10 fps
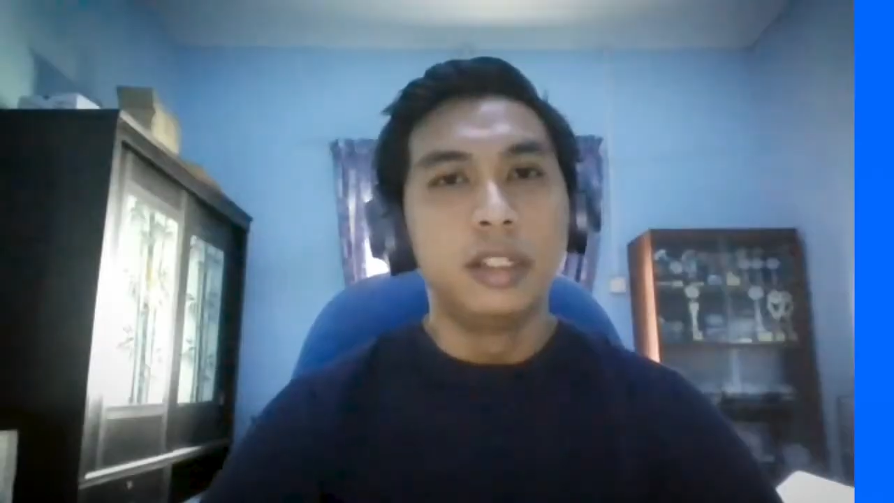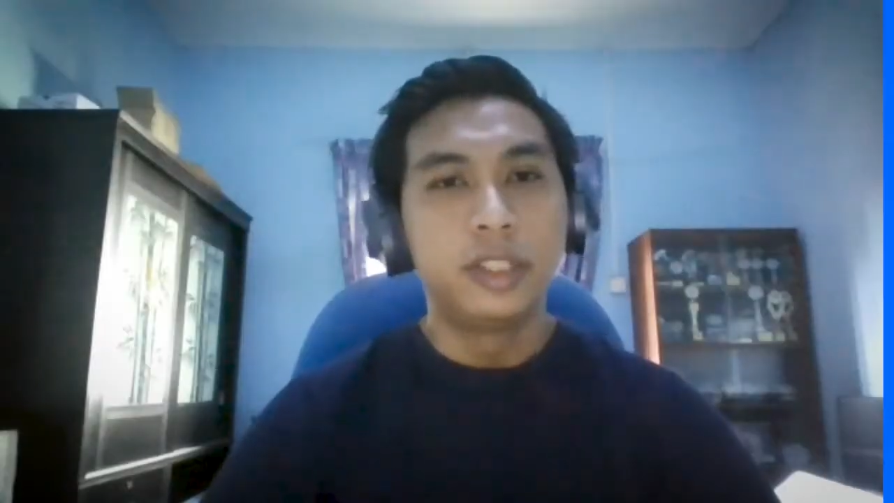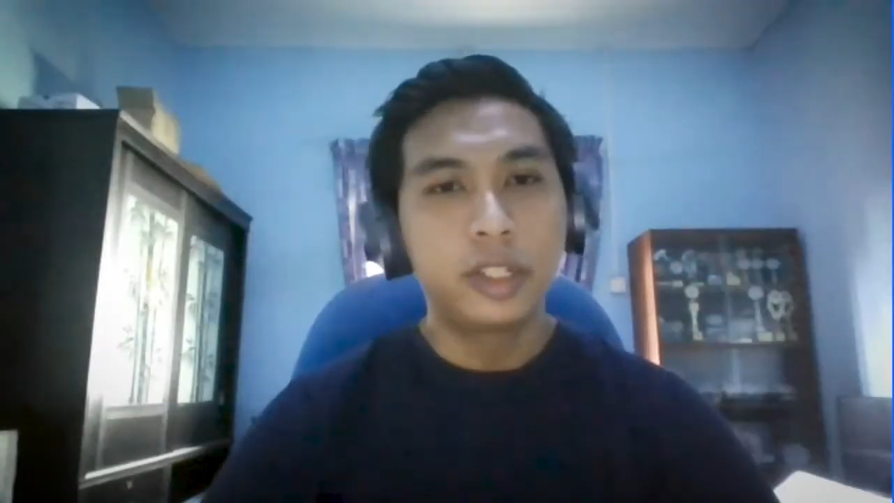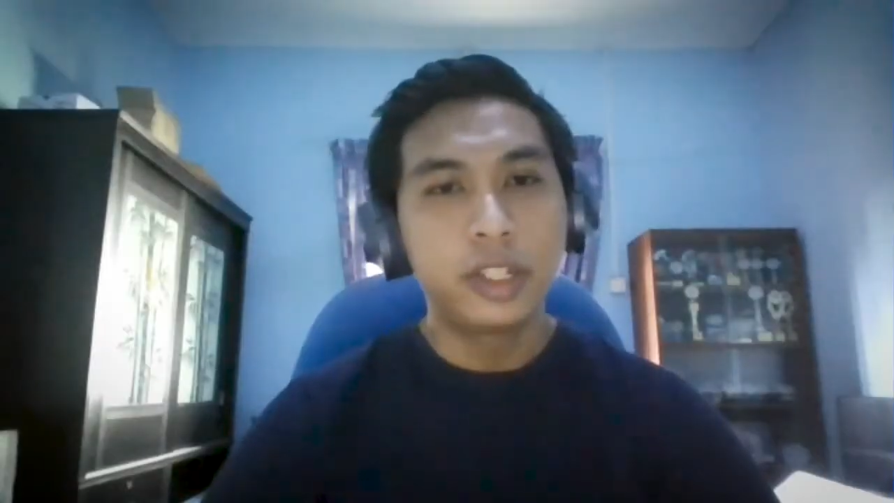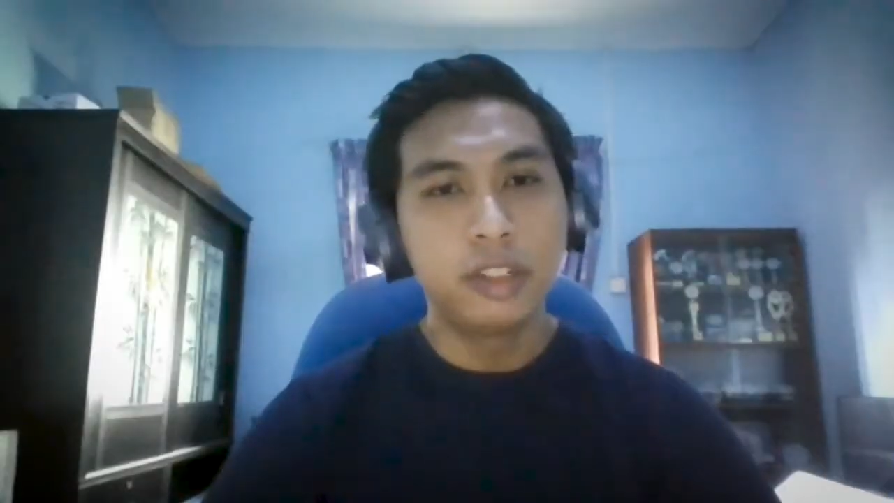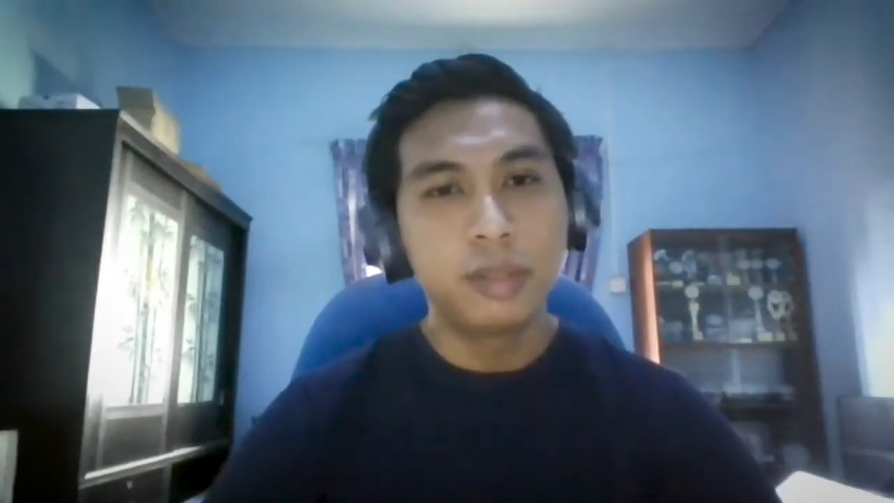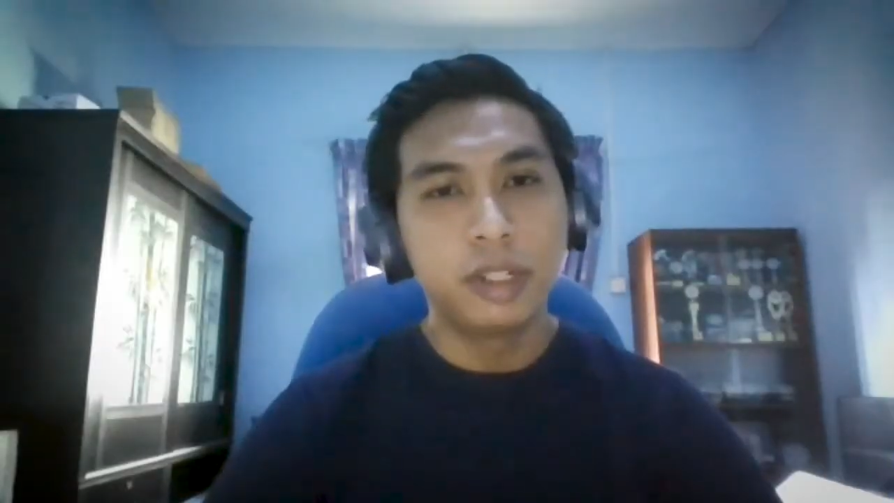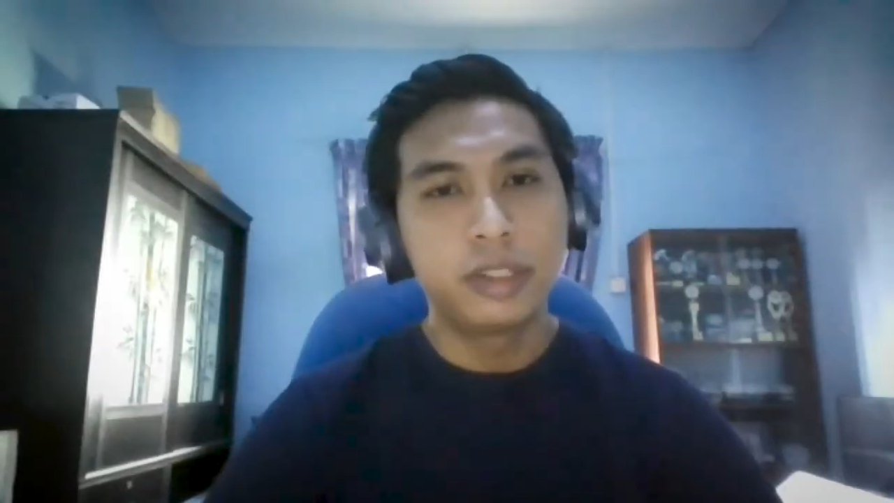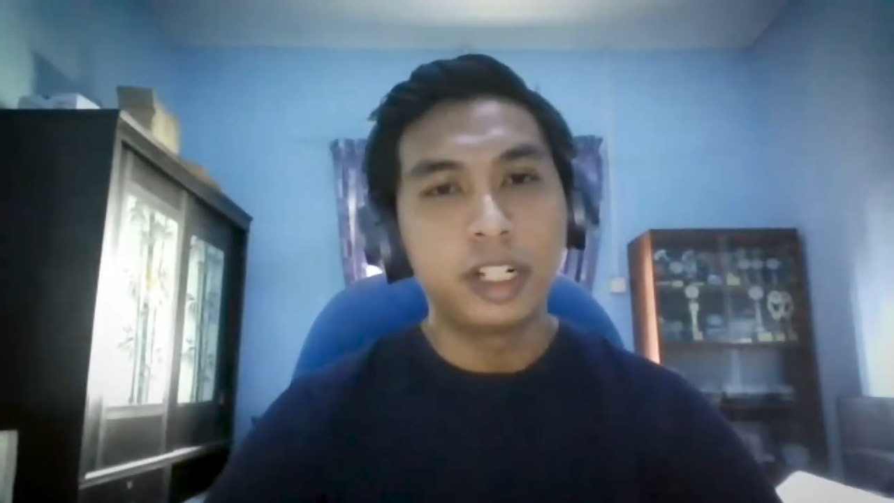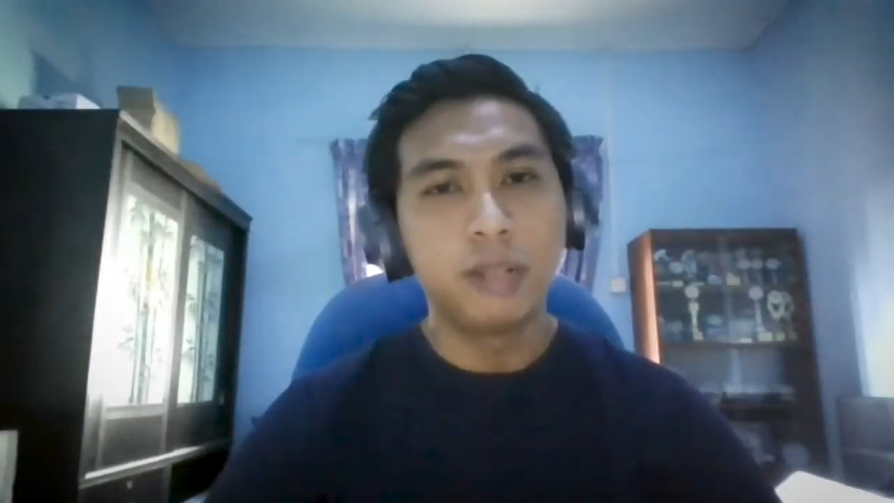Talking
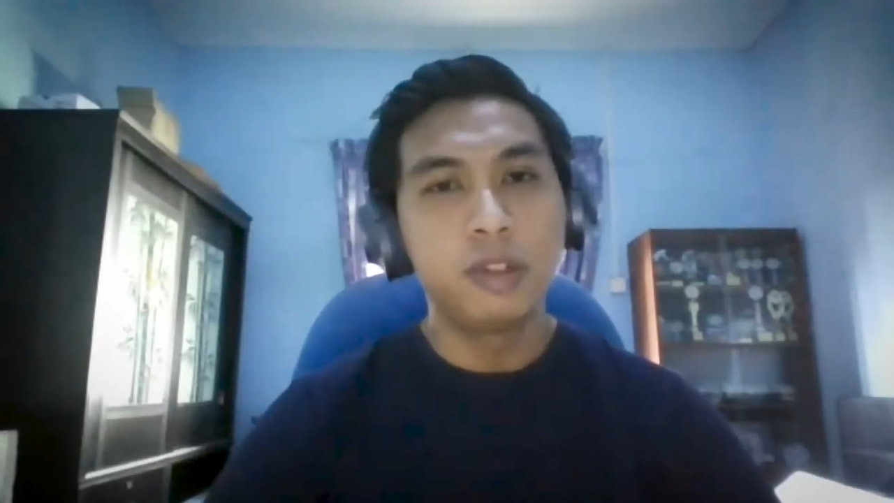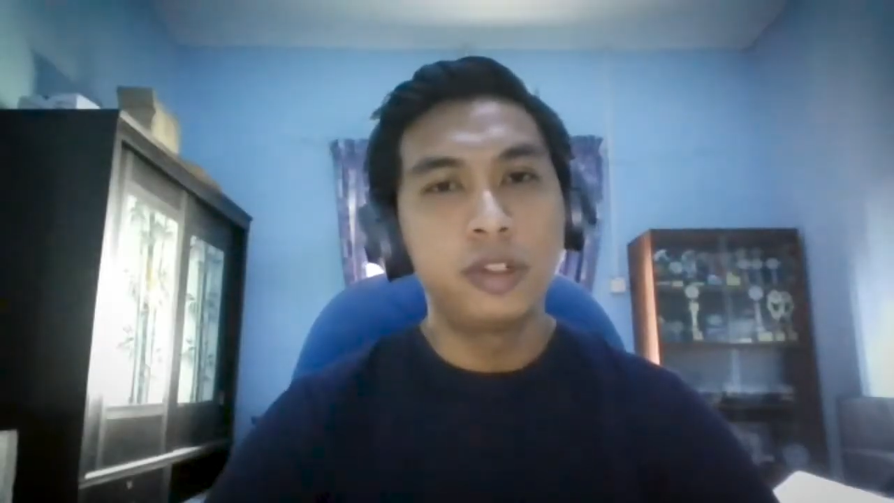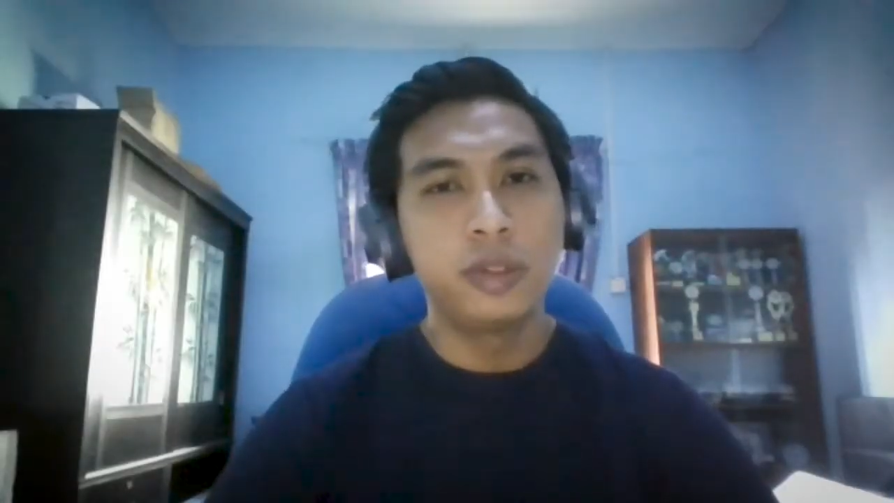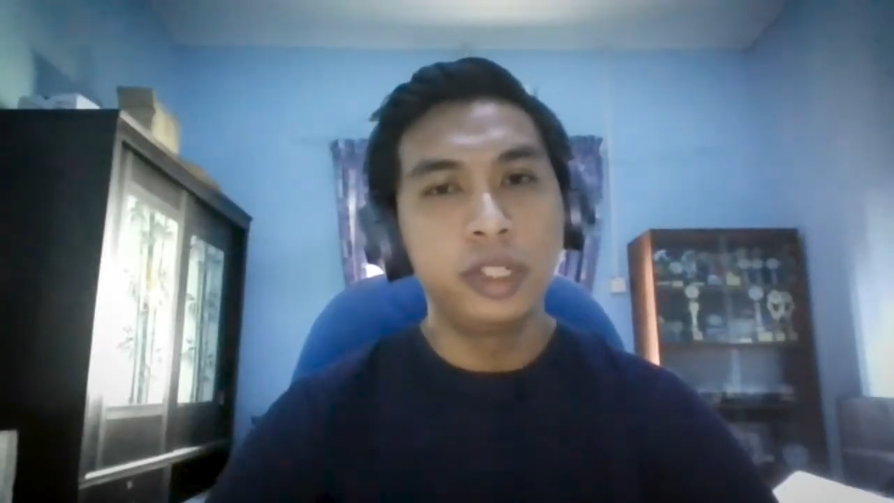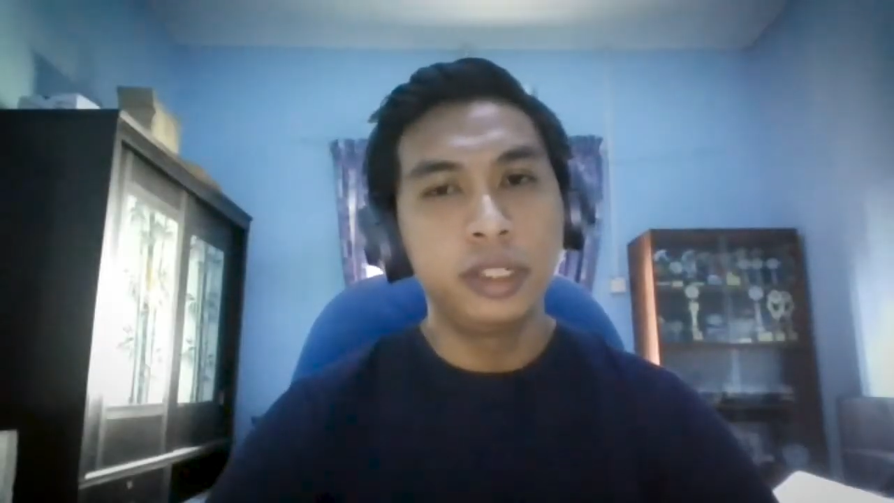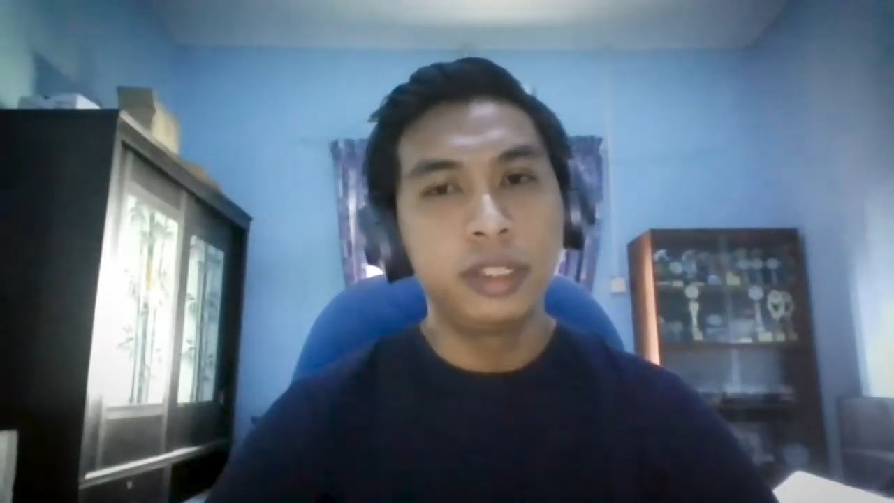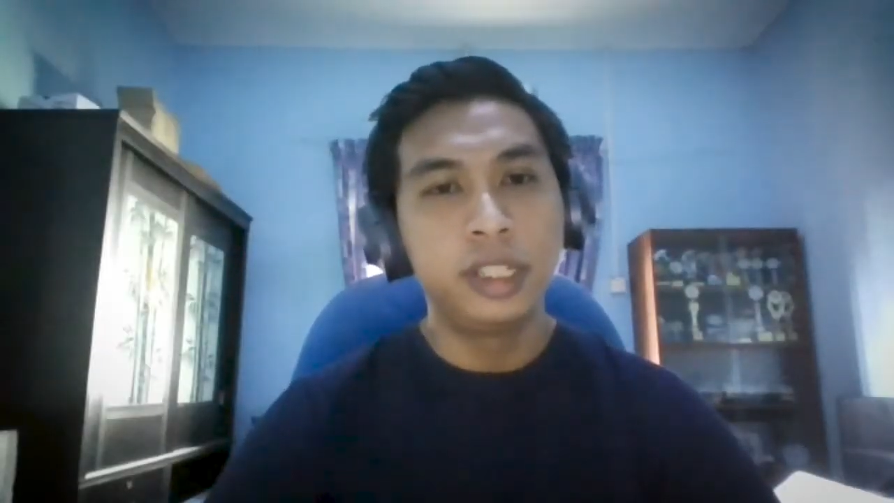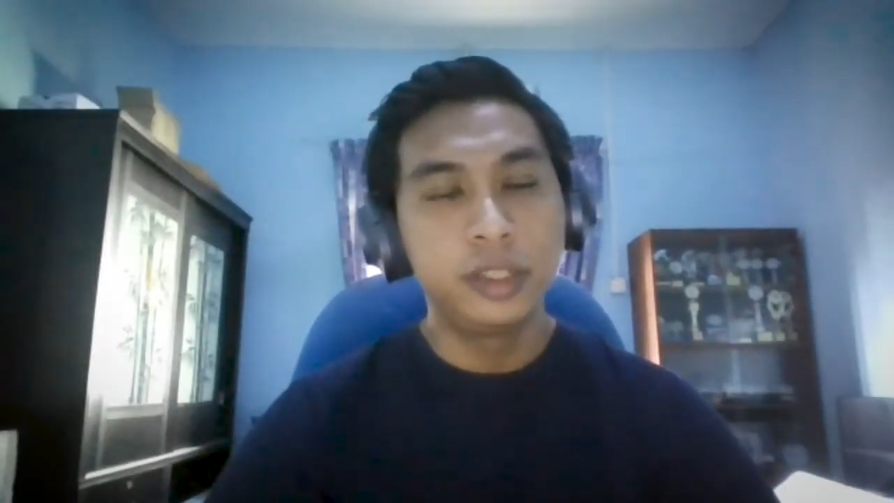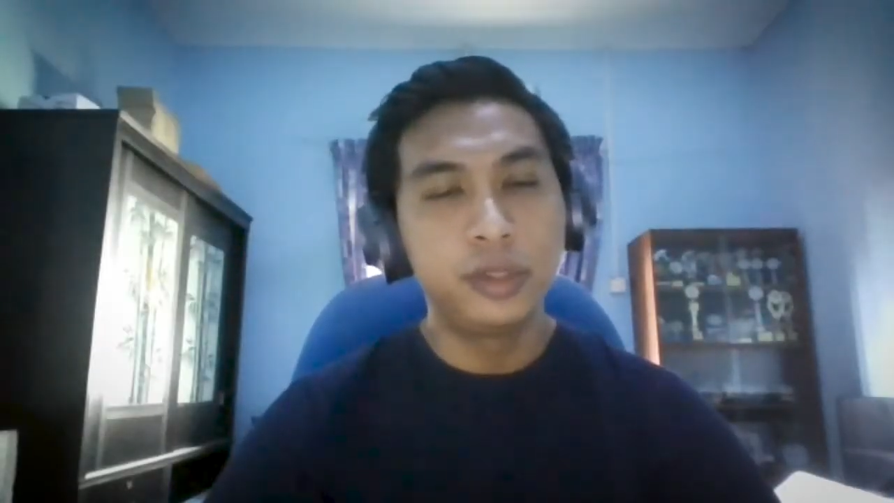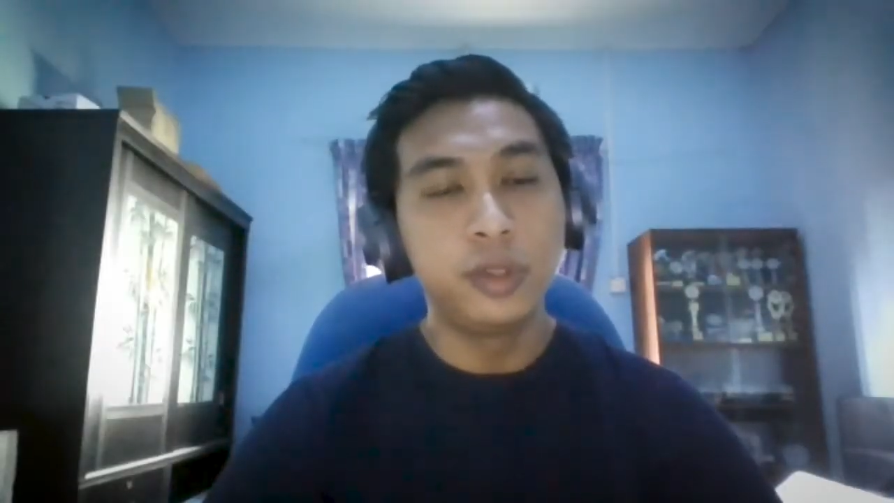about troubleshooting
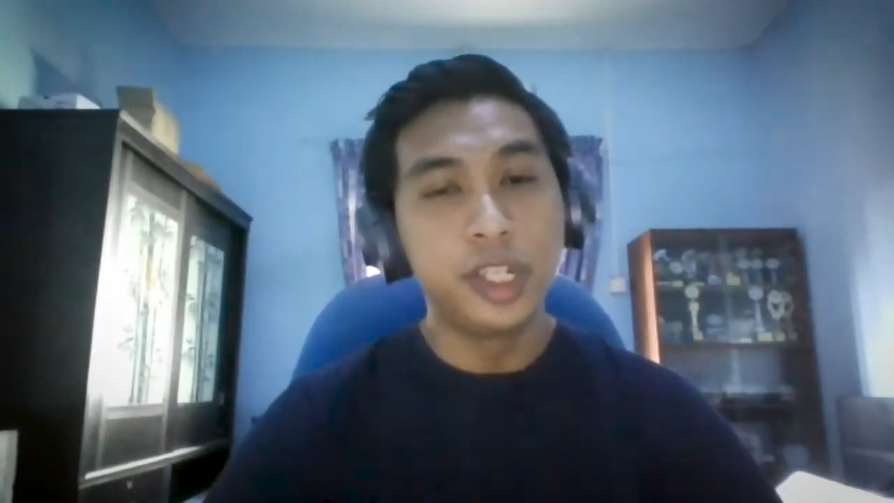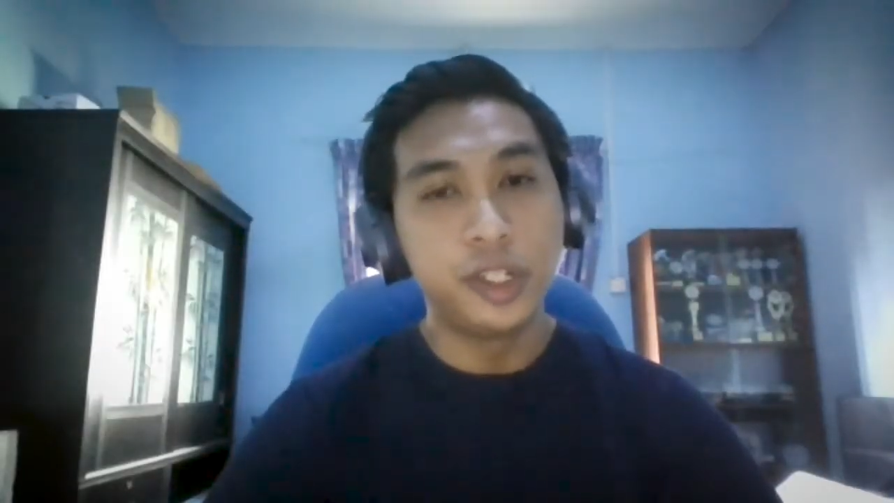D2